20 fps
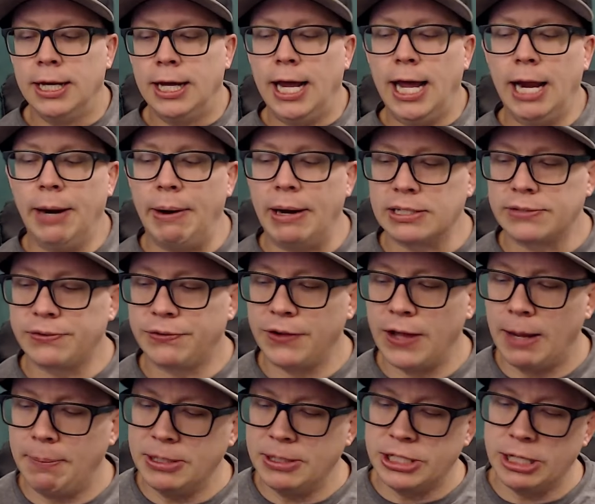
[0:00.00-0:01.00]
Anyways,
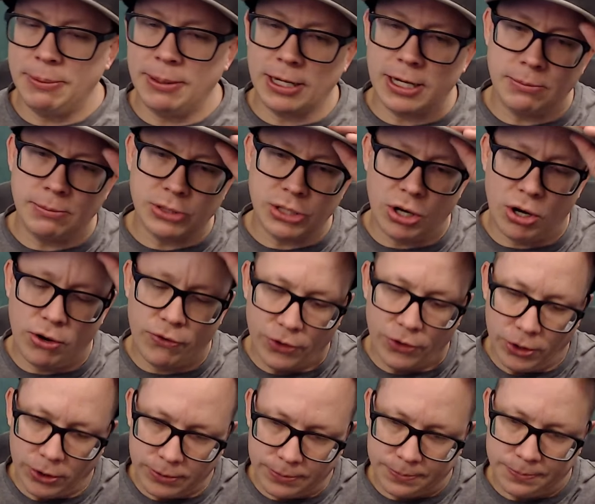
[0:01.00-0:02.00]
floppiejimmy comes
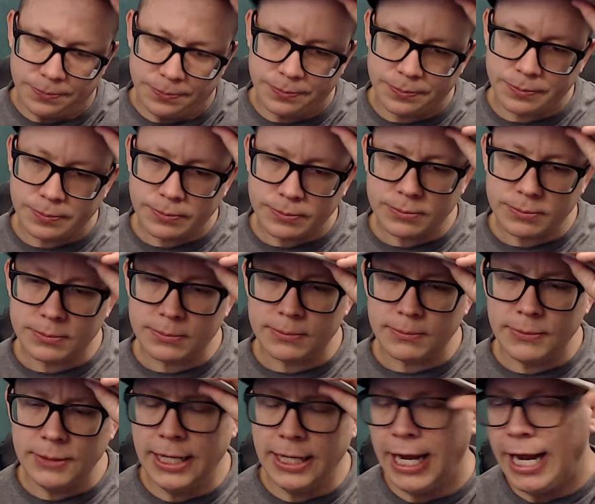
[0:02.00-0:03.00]
over.
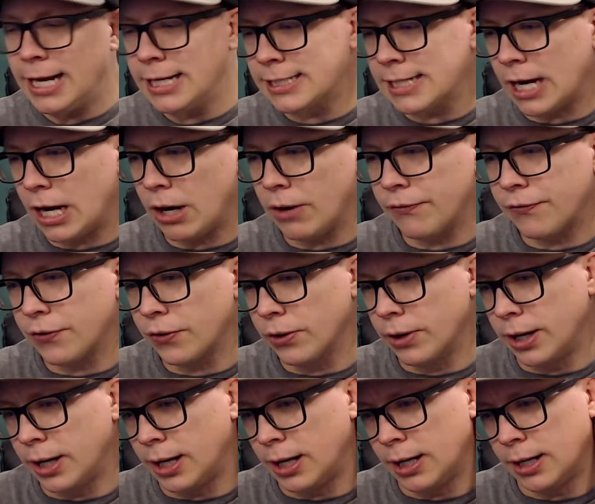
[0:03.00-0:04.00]
He hangs out
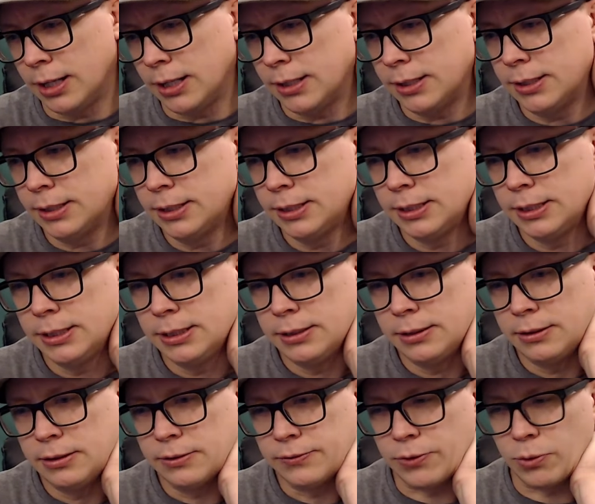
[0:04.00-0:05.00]
for
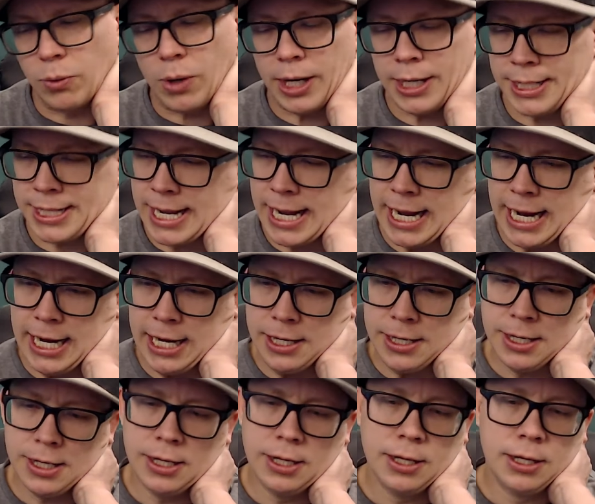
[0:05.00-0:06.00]
one
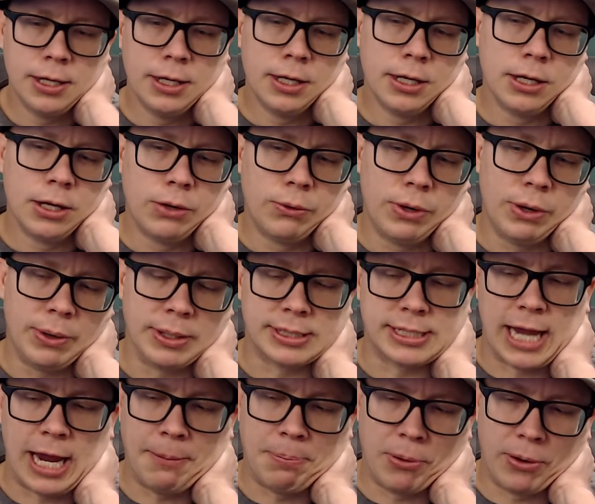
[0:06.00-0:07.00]
day. We went
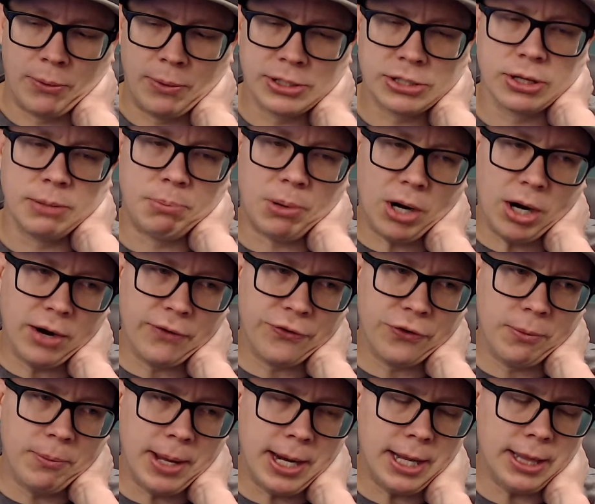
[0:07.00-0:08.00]
skateboarding. Went to the bar
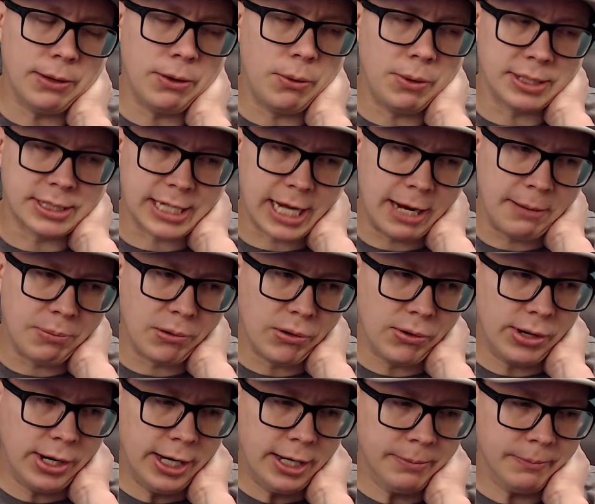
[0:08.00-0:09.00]
for a minute. Then we went
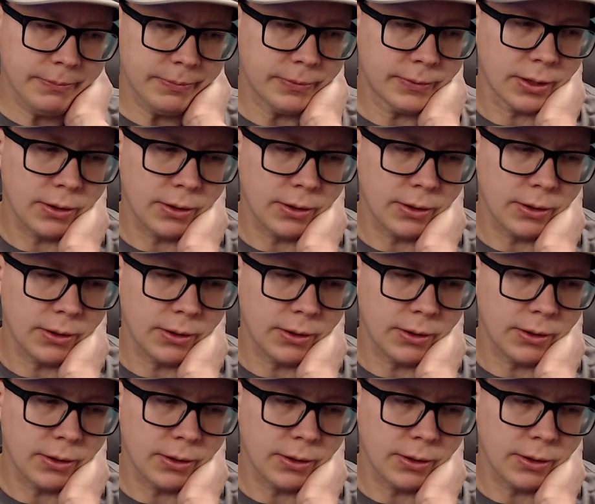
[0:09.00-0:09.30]
skateboarding.